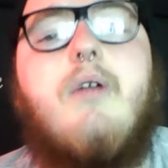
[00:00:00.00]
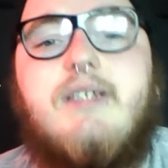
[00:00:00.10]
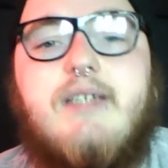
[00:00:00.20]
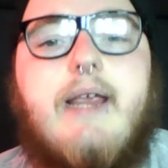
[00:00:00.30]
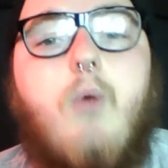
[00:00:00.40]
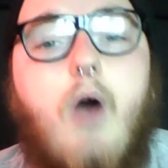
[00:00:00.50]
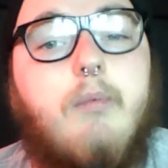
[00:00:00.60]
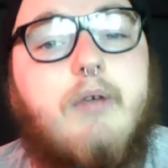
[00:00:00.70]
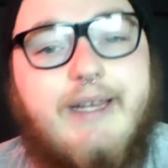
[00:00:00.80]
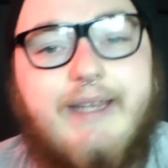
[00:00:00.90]
I want to see
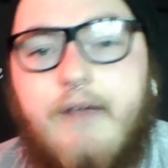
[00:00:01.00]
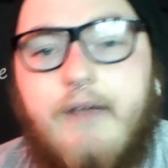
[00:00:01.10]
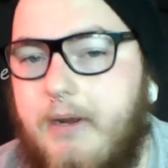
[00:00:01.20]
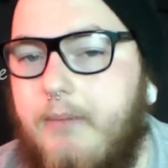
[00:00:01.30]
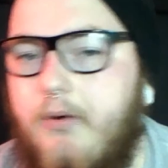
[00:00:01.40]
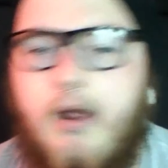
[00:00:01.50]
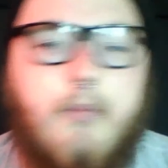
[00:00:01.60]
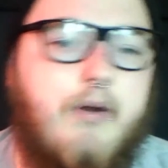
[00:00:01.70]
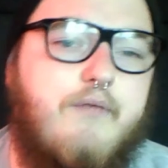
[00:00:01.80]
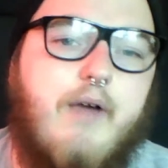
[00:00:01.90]
what I'm going to get from that product.